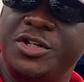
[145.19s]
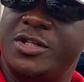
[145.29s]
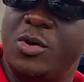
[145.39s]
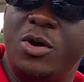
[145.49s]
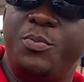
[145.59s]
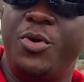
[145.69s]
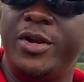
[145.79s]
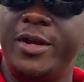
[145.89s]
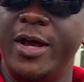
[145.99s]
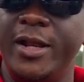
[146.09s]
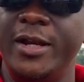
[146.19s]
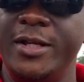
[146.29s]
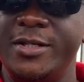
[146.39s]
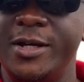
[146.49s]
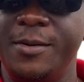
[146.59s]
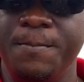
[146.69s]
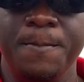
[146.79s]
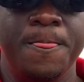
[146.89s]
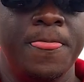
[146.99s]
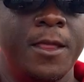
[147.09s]
It's 1.9 liter.
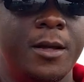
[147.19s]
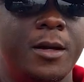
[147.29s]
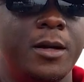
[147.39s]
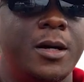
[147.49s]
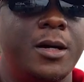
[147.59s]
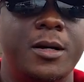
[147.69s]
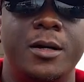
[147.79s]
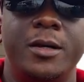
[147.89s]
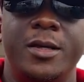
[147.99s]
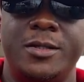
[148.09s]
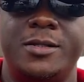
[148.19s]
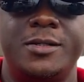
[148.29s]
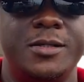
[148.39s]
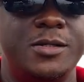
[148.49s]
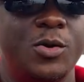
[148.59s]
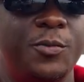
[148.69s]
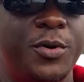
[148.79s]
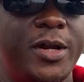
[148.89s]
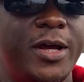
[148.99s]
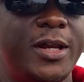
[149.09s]
Oh, uh, wow. Uh, yes, it's
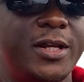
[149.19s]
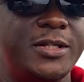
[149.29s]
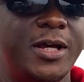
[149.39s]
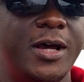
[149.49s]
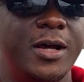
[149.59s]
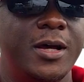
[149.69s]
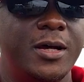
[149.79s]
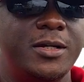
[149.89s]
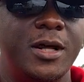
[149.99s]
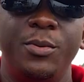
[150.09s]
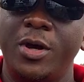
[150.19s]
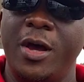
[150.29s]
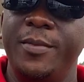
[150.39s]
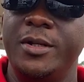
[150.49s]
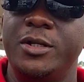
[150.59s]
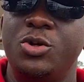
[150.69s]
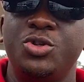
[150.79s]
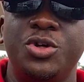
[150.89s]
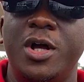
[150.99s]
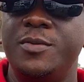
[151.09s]
1.9 liter double cabin. It
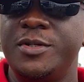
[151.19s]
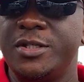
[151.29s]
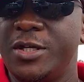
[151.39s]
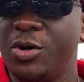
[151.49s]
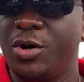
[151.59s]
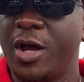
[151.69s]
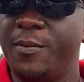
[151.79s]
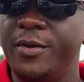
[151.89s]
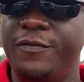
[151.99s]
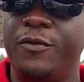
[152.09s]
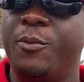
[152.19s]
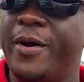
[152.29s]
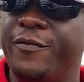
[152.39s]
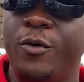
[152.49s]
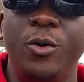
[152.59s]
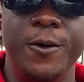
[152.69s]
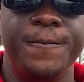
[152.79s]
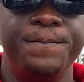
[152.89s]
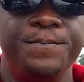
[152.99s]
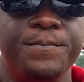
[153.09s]
also comes in single cabin,
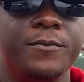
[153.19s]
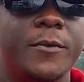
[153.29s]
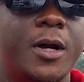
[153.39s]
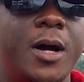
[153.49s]
4x4. Okay.